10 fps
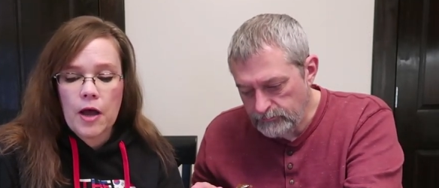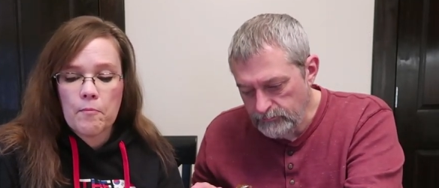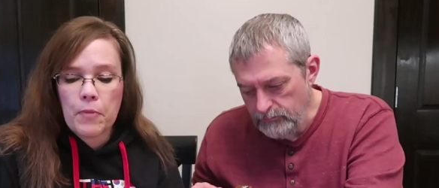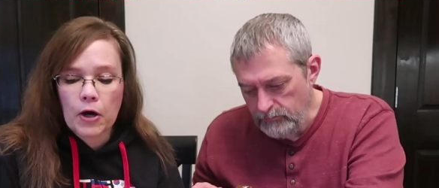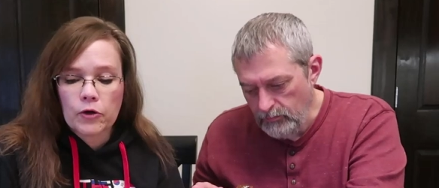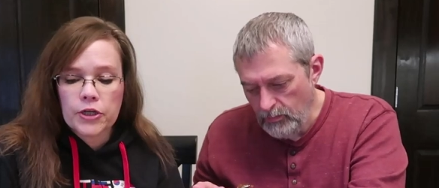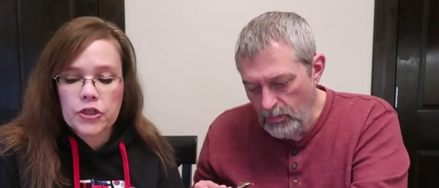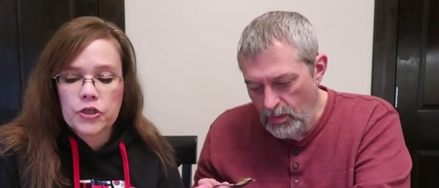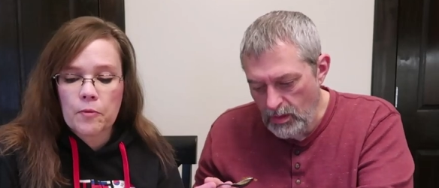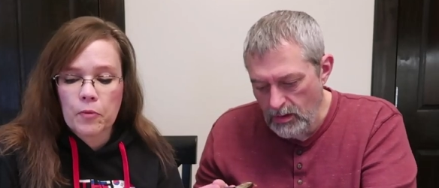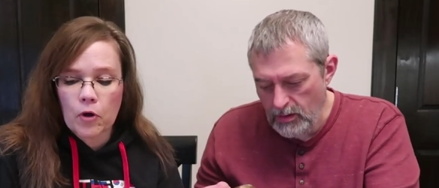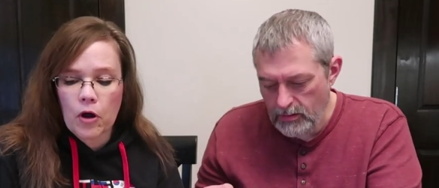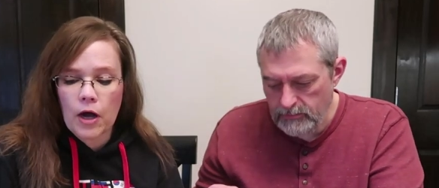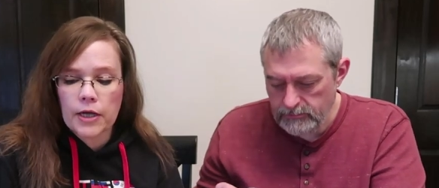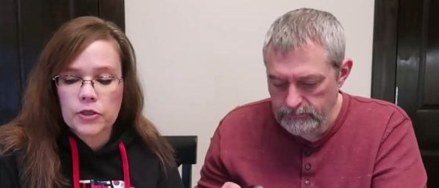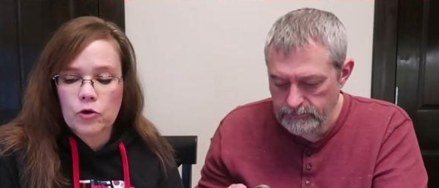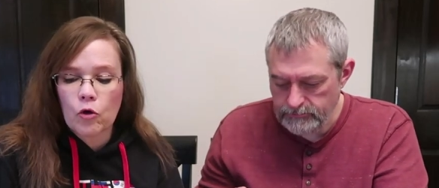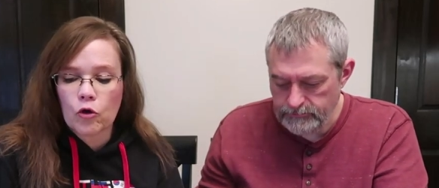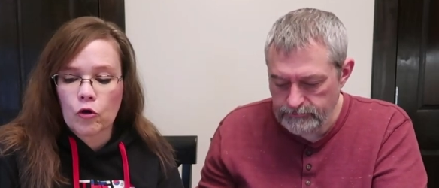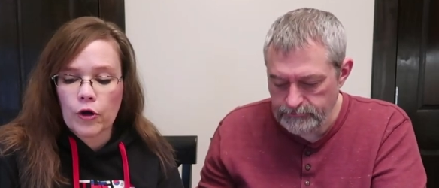Speaker 1: burnished bronze
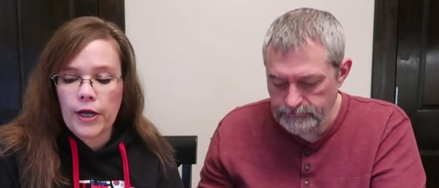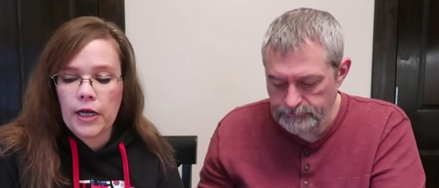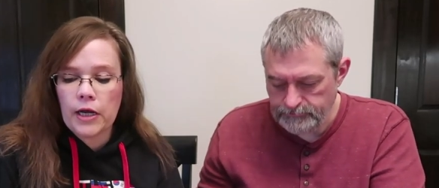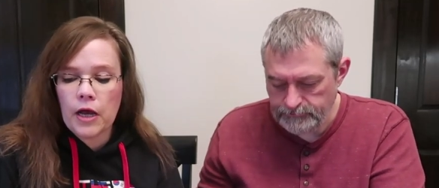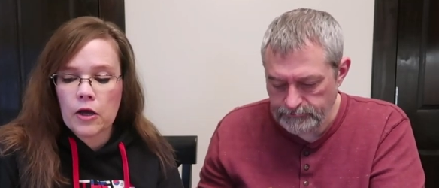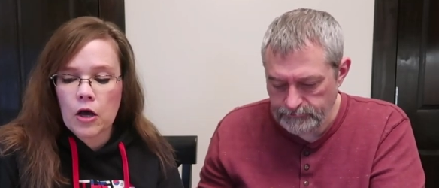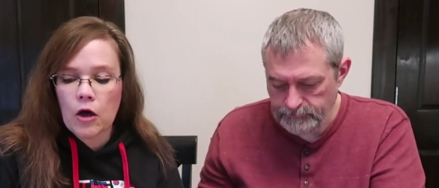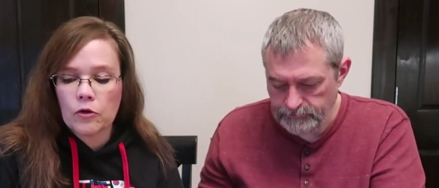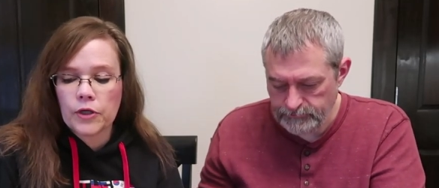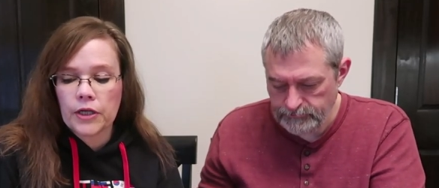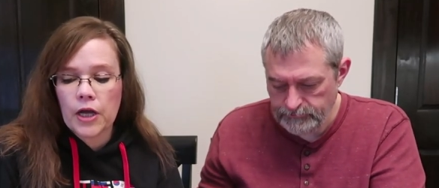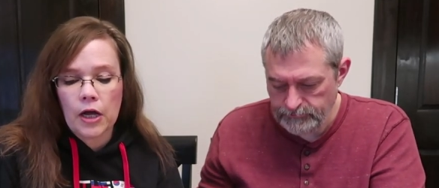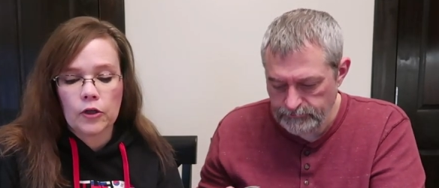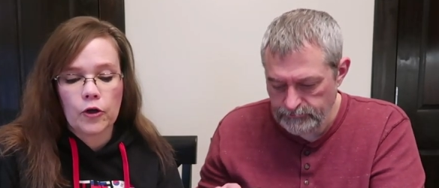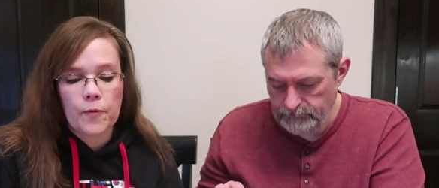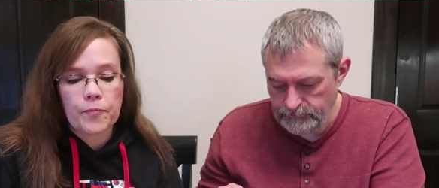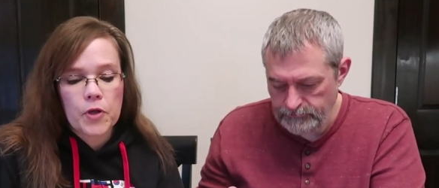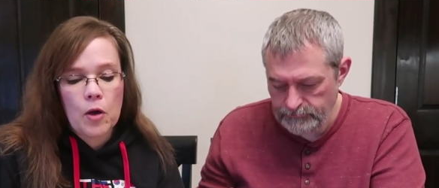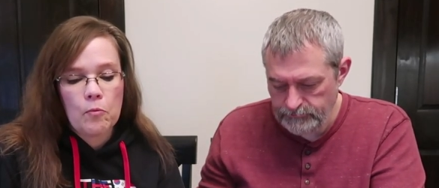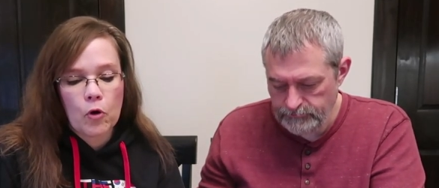or green golden color.
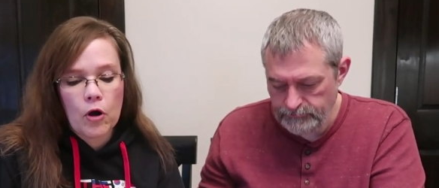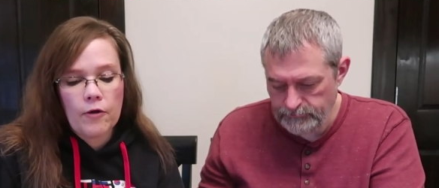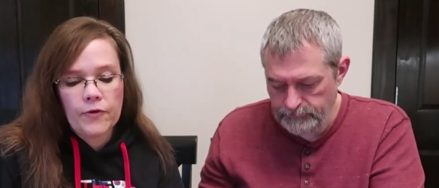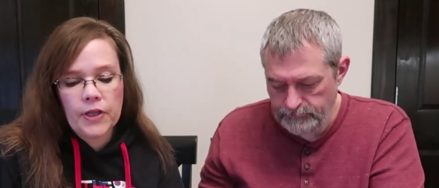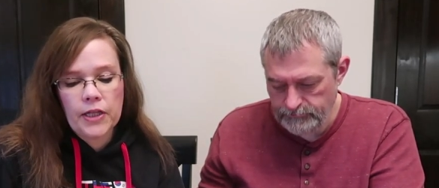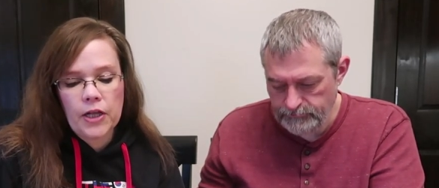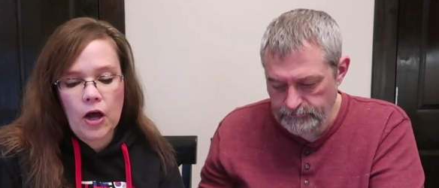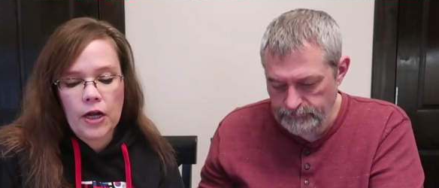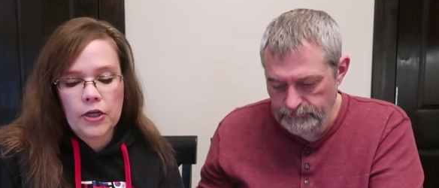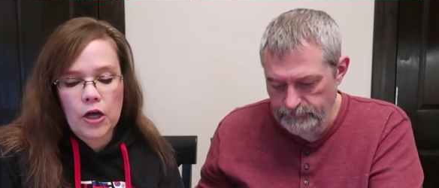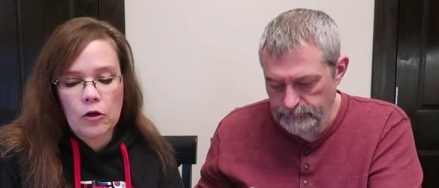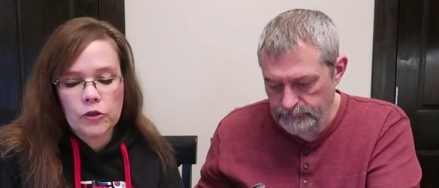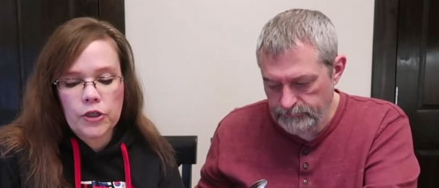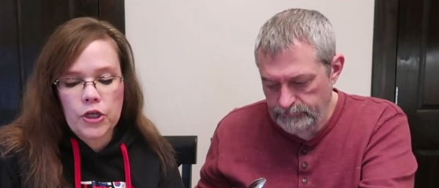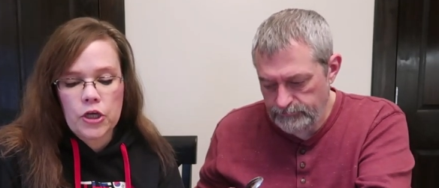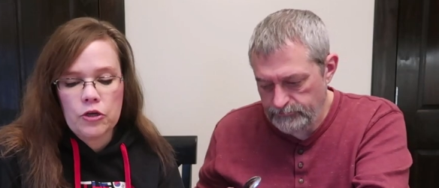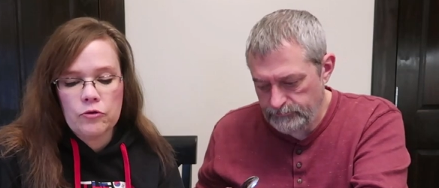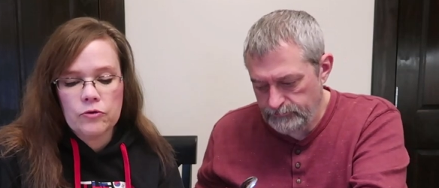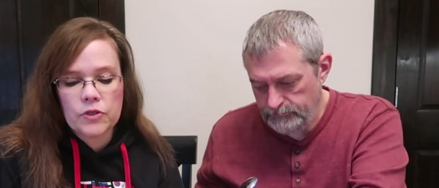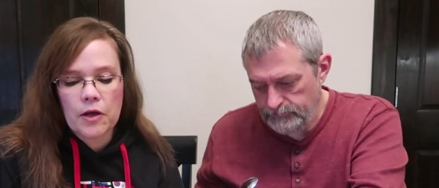More often than not, golden
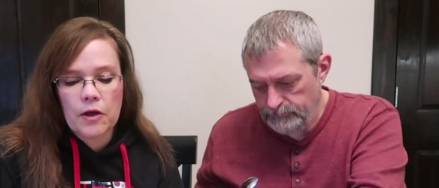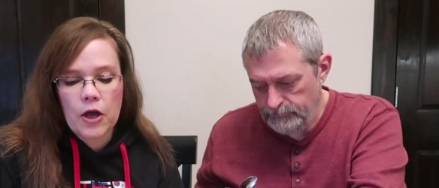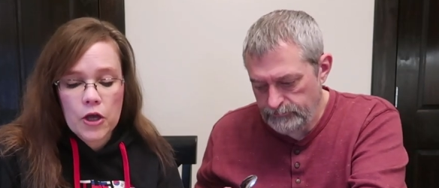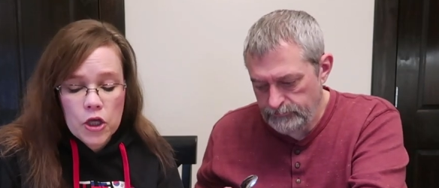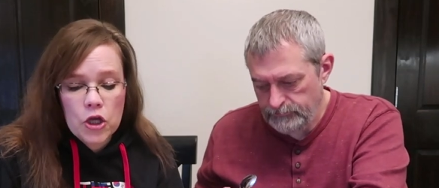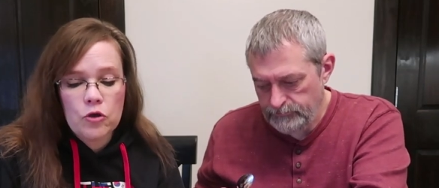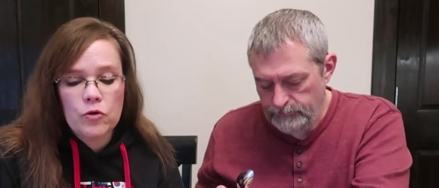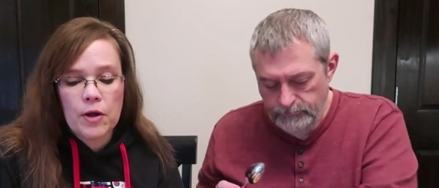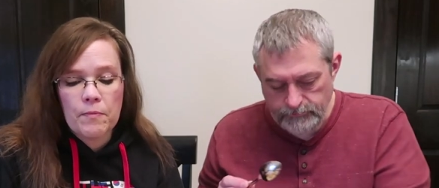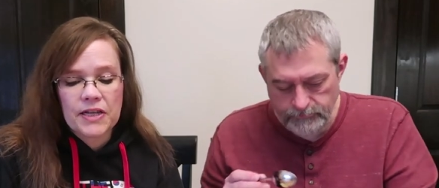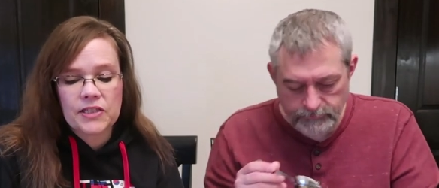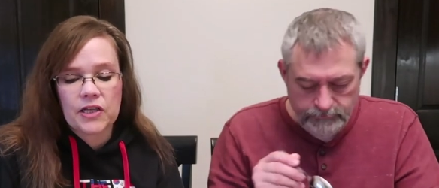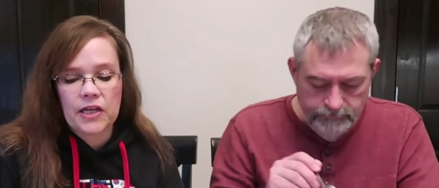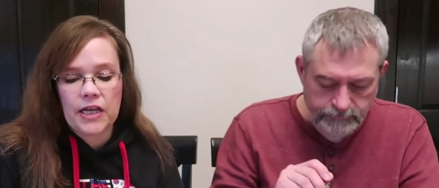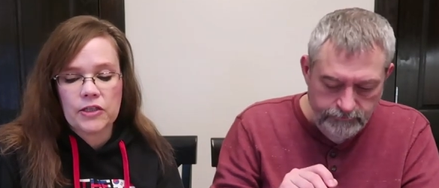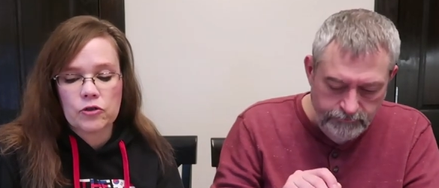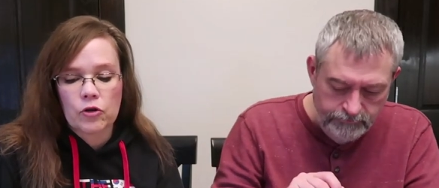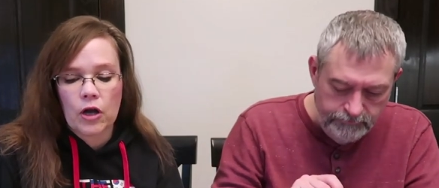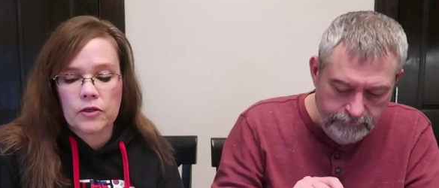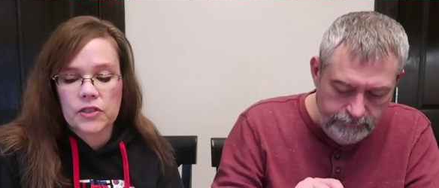hues, hued muscadines
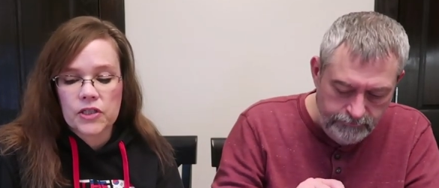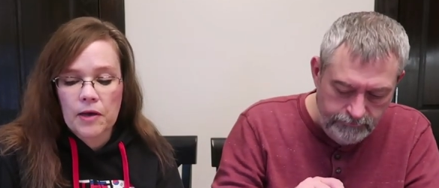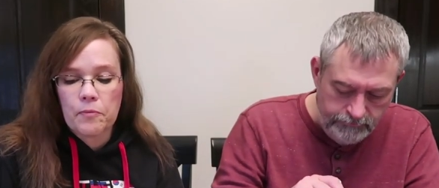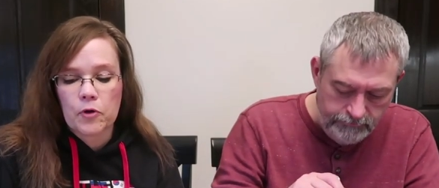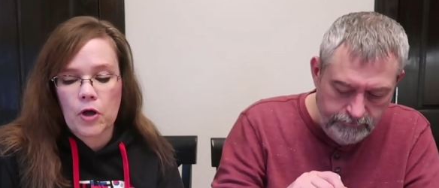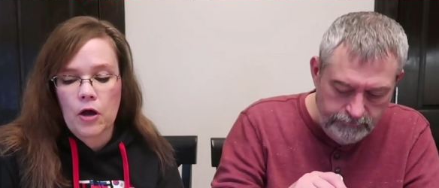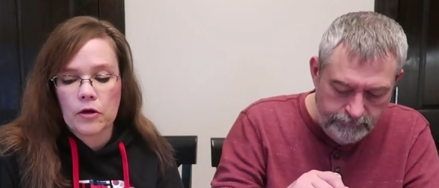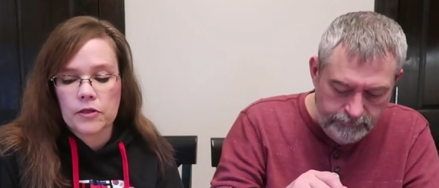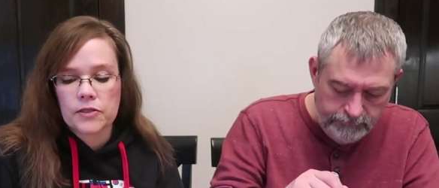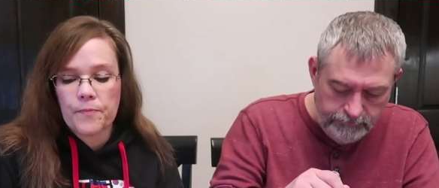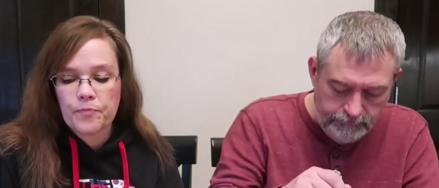are called scuppernongs,